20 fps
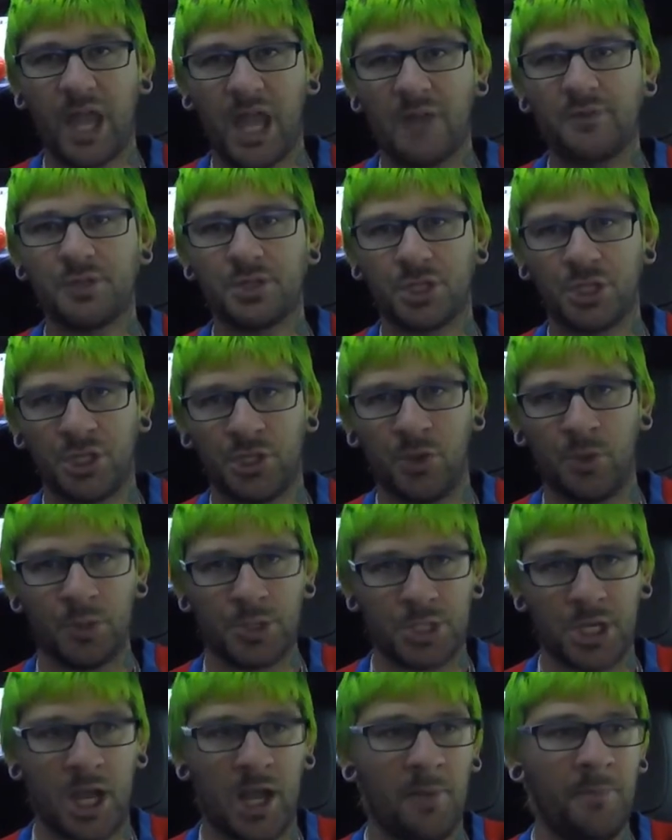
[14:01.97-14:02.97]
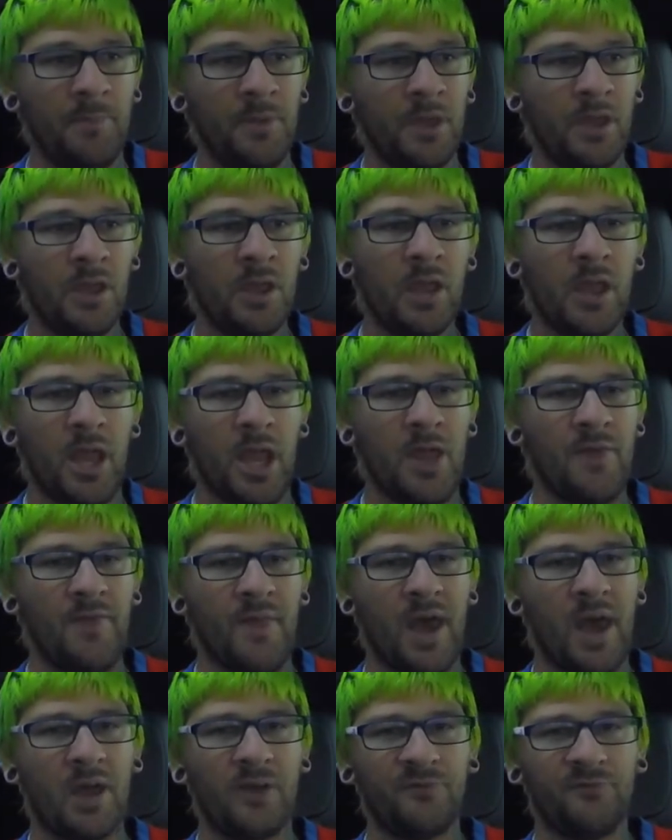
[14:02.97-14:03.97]
have a secure job, and
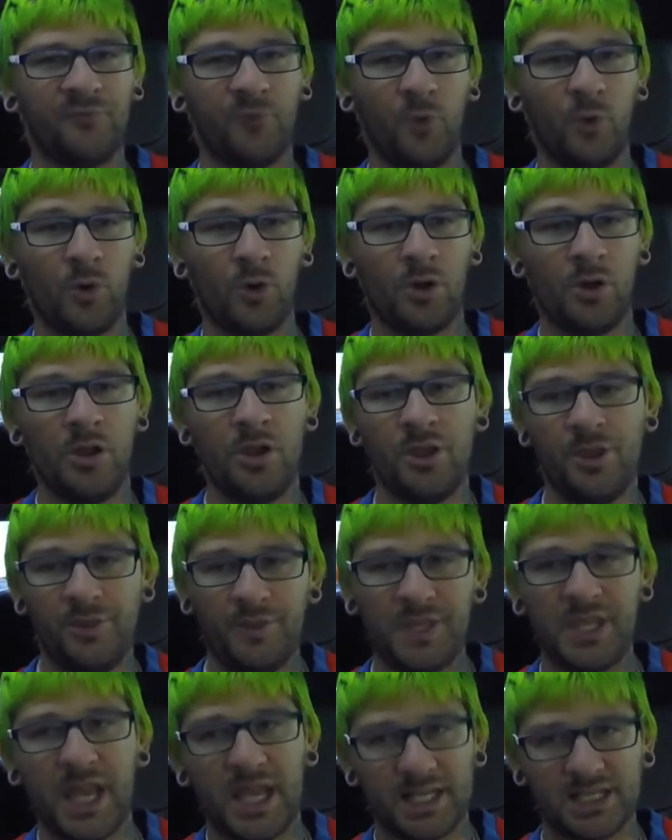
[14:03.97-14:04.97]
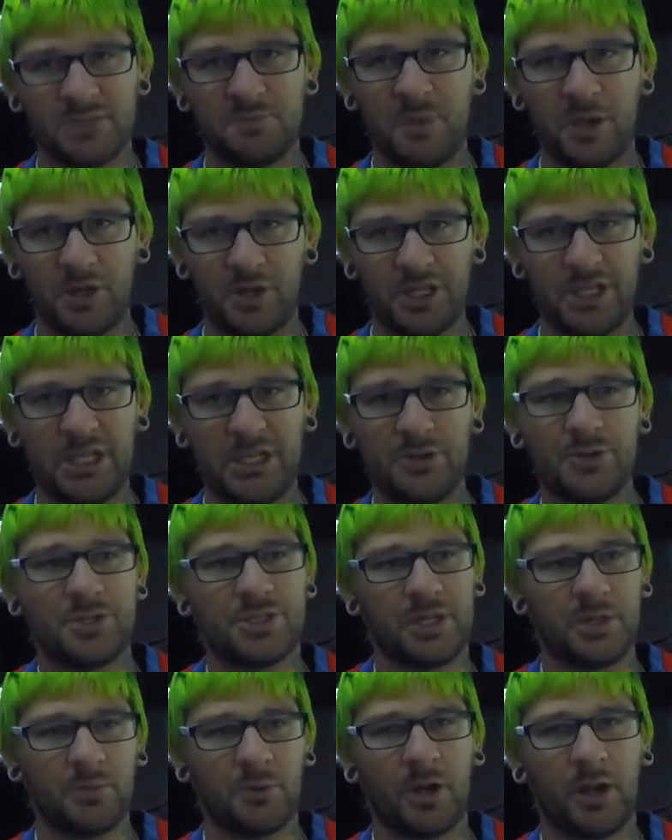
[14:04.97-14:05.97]
that for the X amount of years
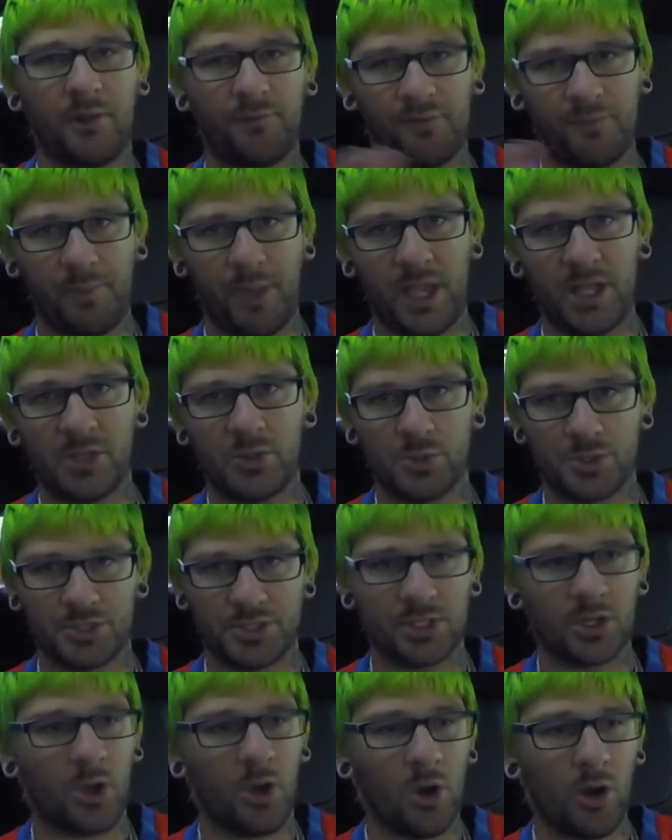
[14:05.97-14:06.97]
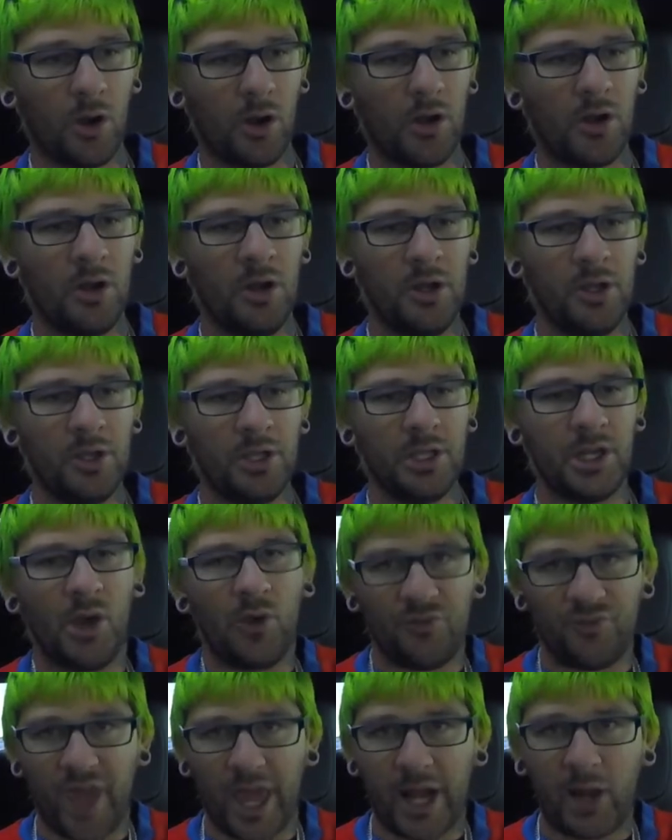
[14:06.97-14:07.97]
that I'm going to have to pay towards the car, you
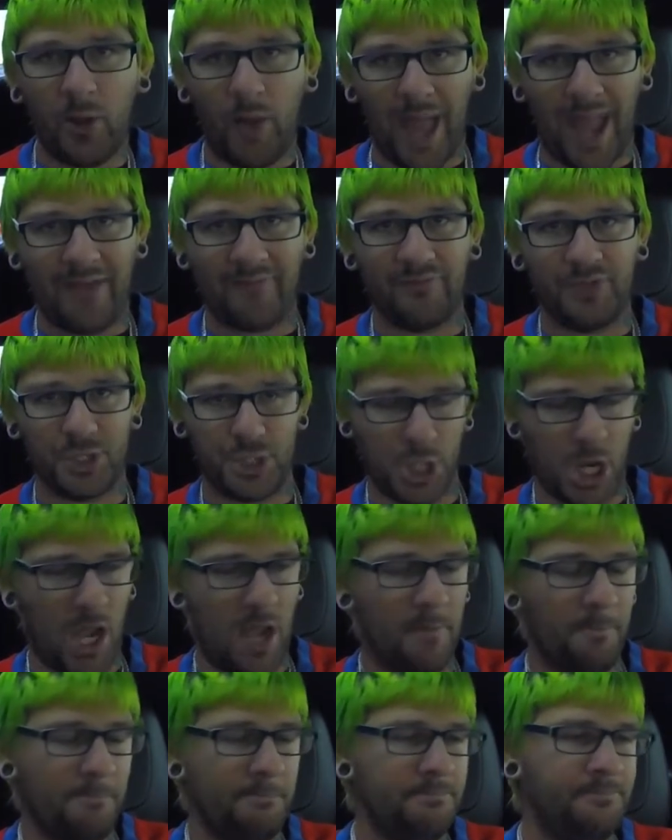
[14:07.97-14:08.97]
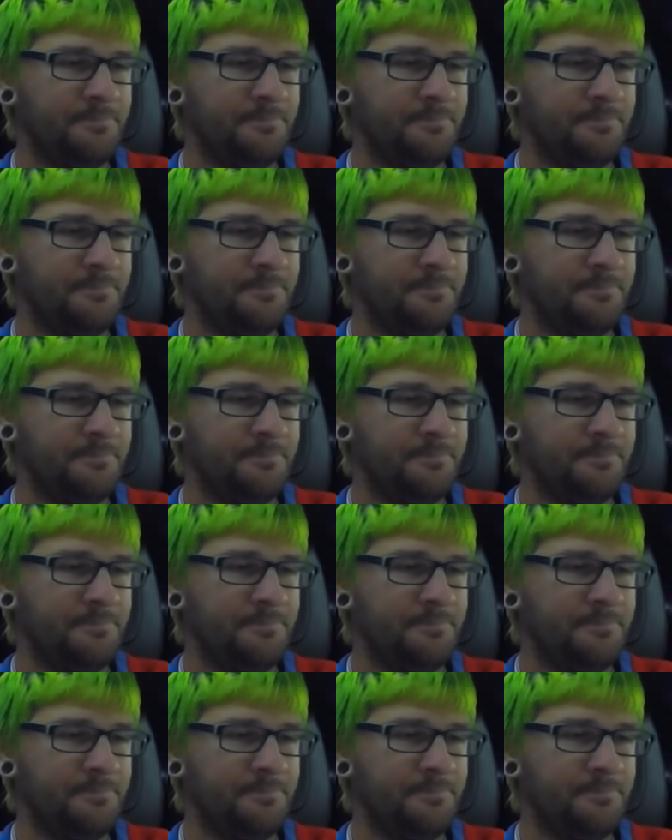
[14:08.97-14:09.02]
know, that I'll have the job.